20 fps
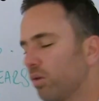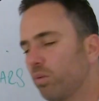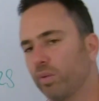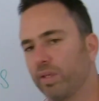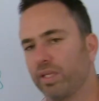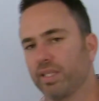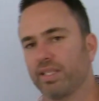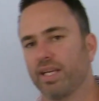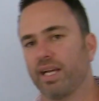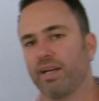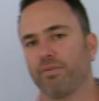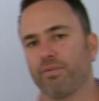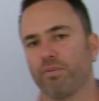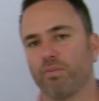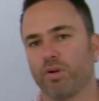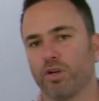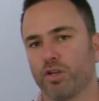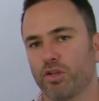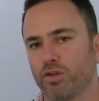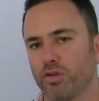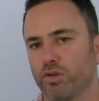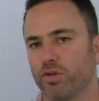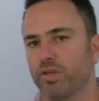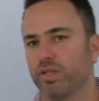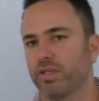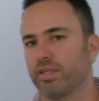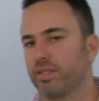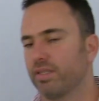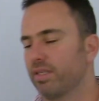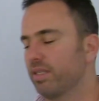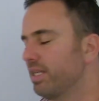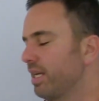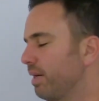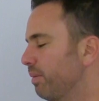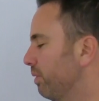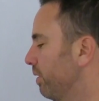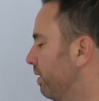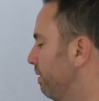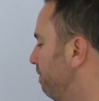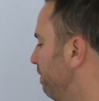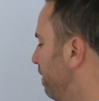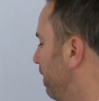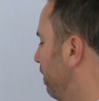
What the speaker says: long would it take for my unit to double in